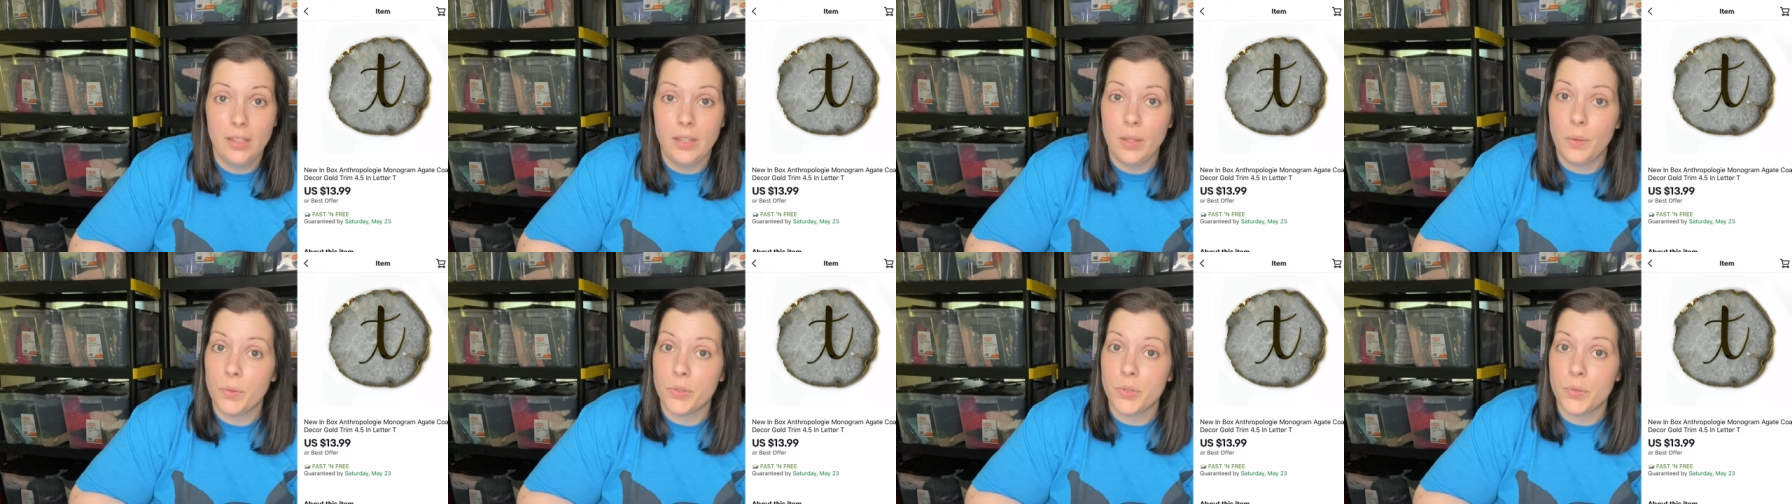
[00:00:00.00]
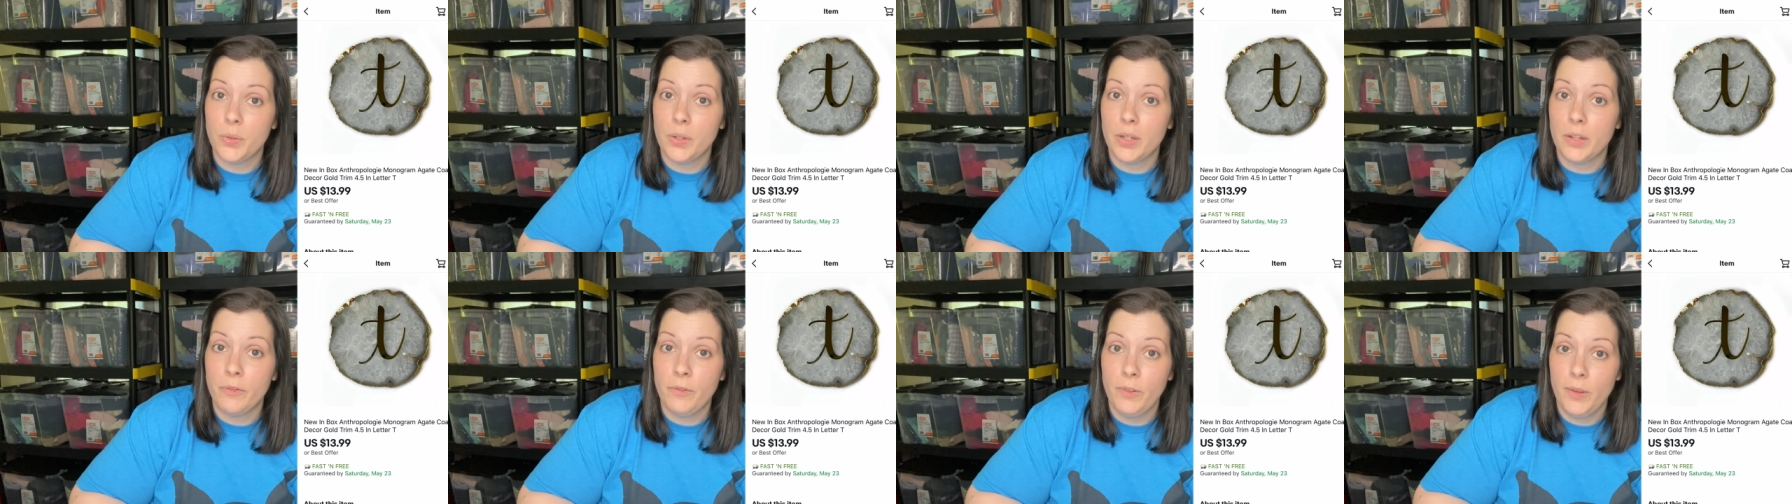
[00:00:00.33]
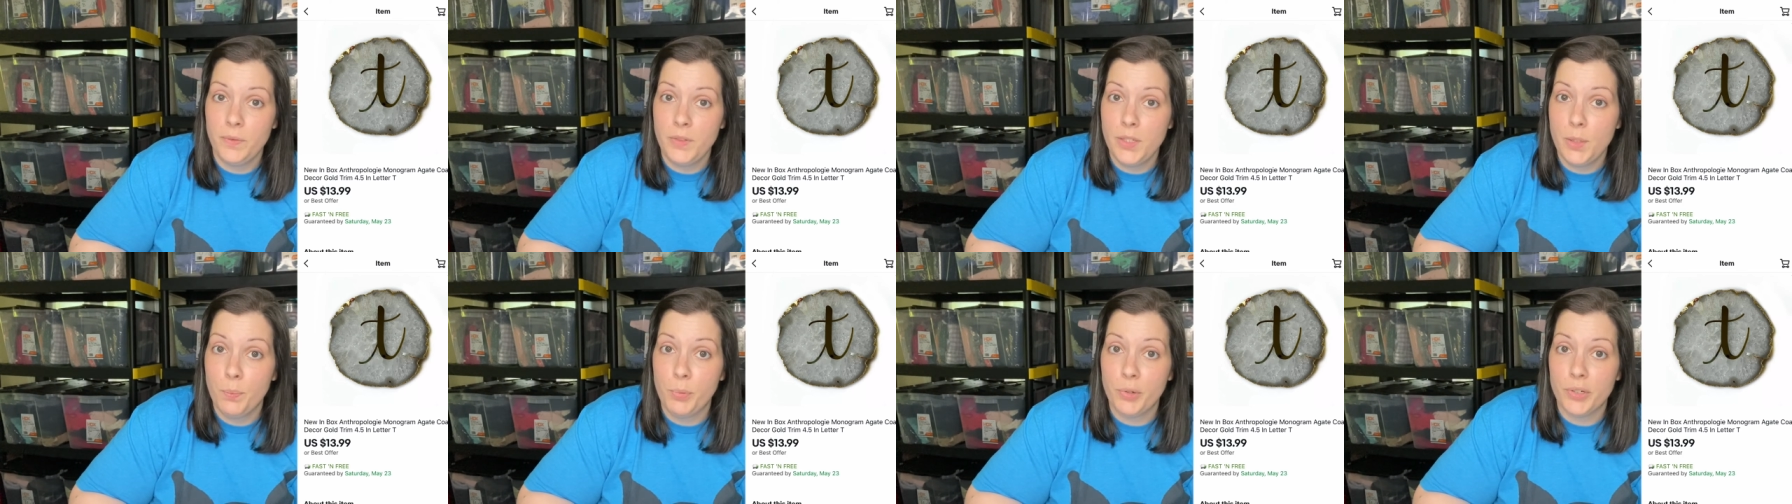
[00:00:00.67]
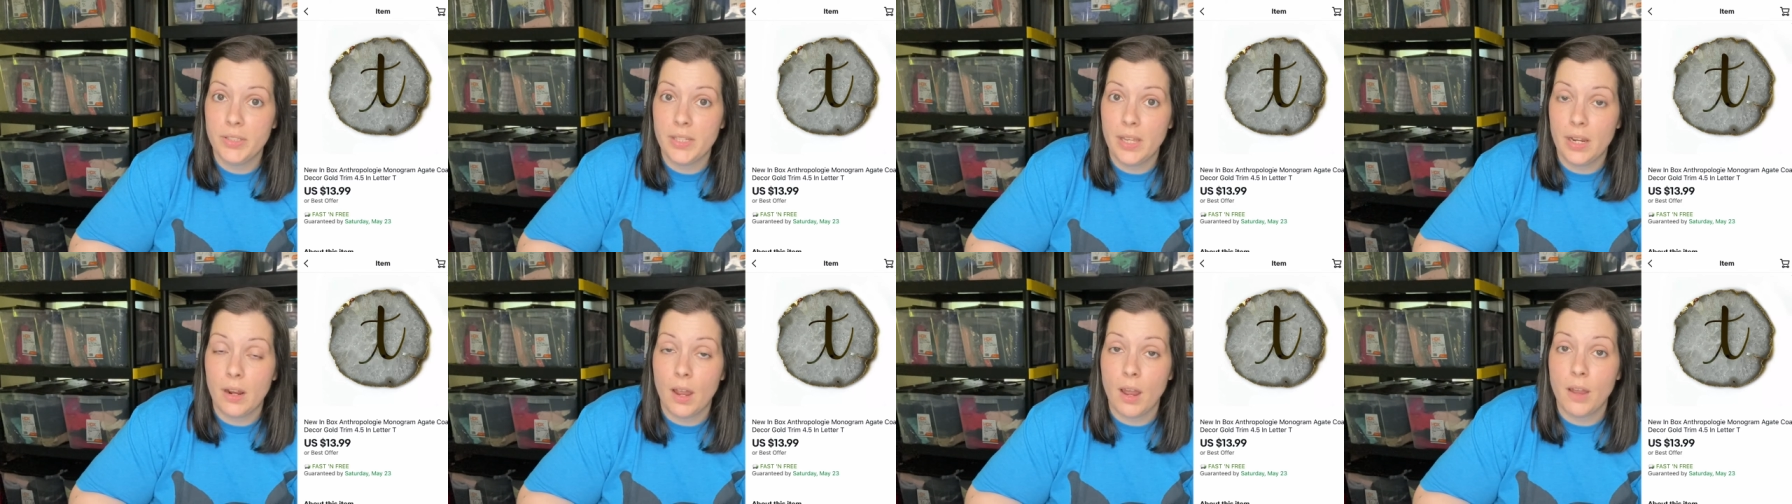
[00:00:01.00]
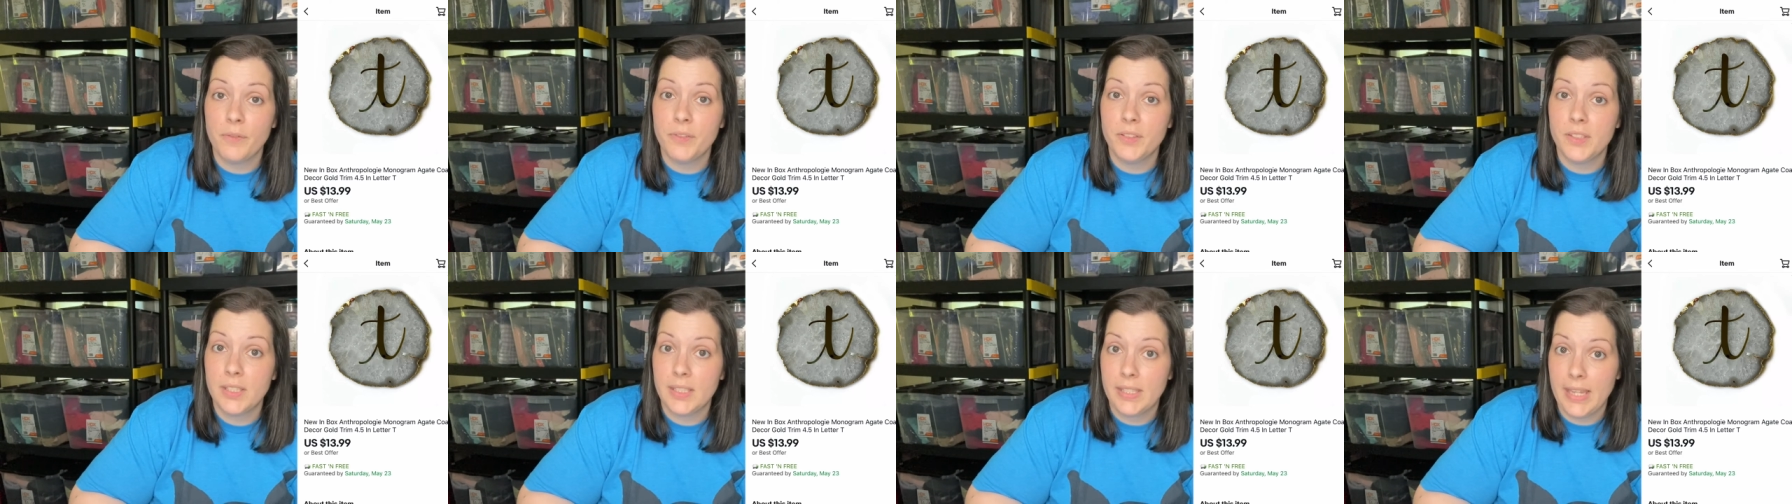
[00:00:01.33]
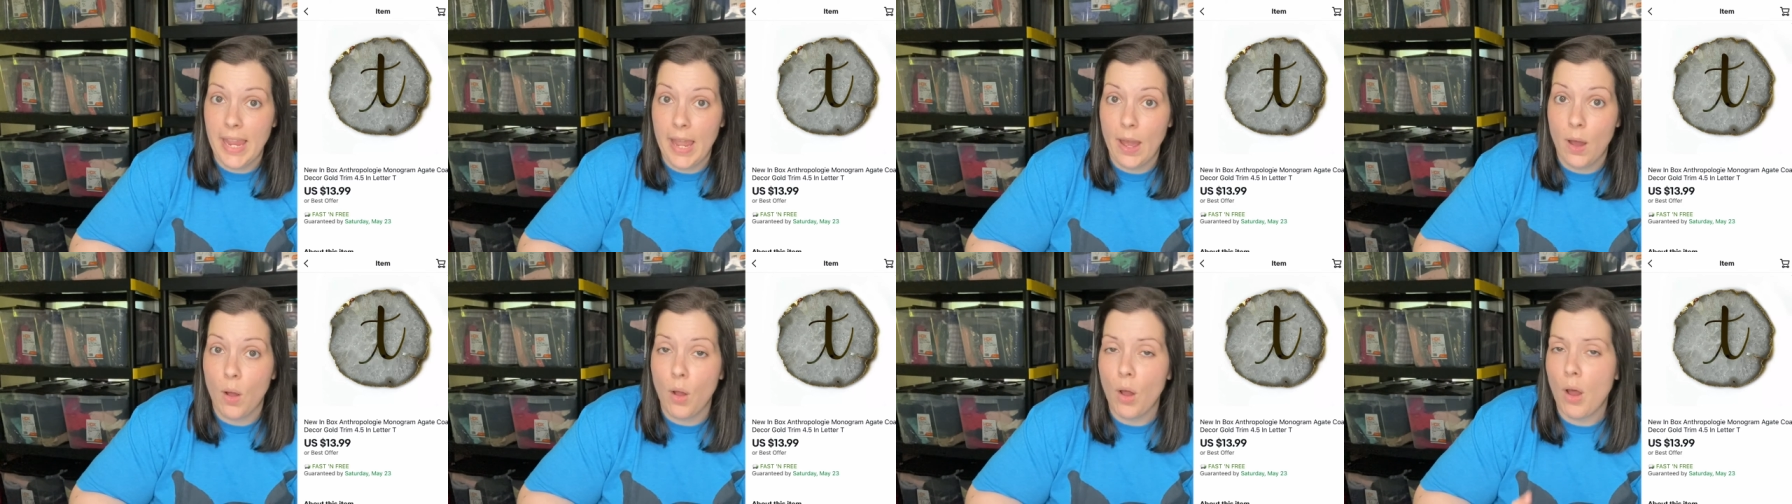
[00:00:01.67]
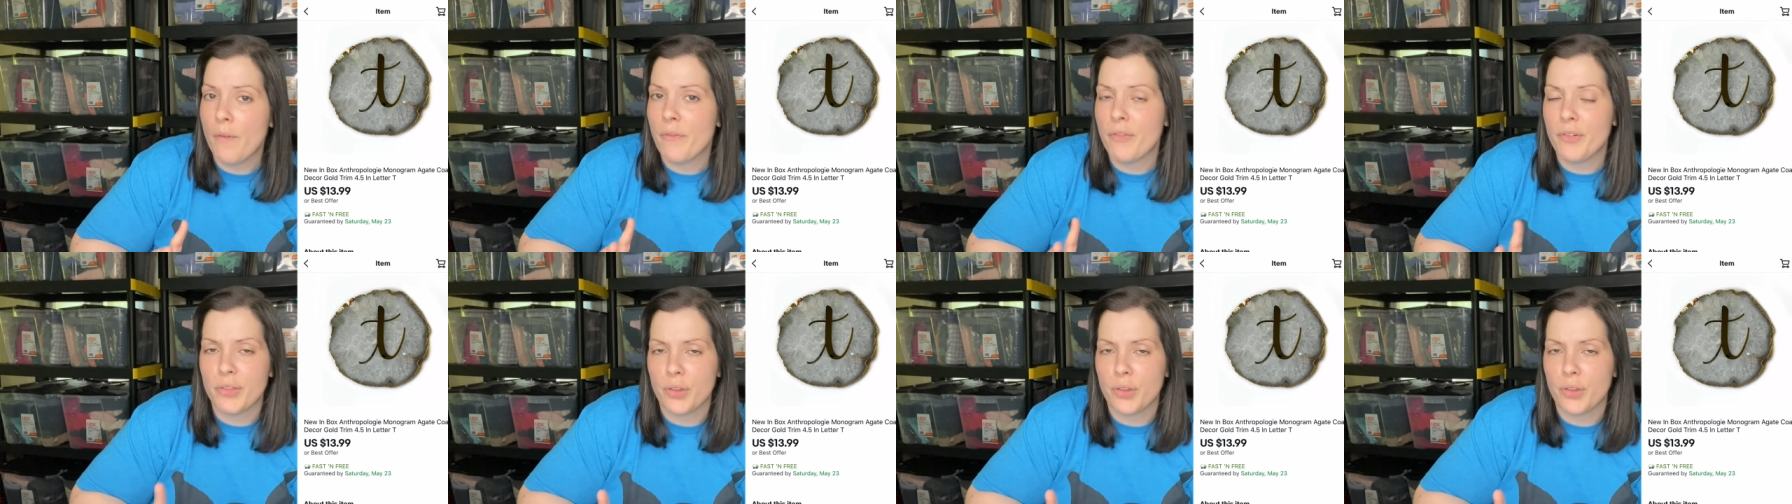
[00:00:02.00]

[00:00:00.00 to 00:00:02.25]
They were doing a 50% off sale off of